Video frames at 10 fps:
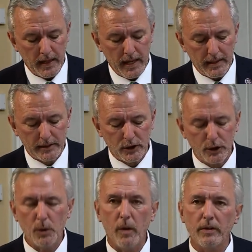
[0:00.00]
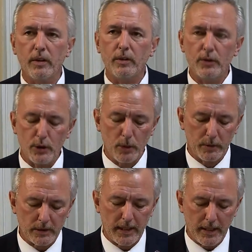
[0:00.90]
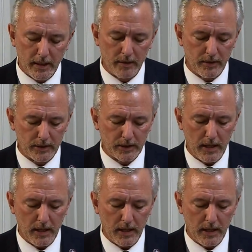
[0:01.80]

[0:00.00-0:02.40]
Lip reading: That's a 232% increase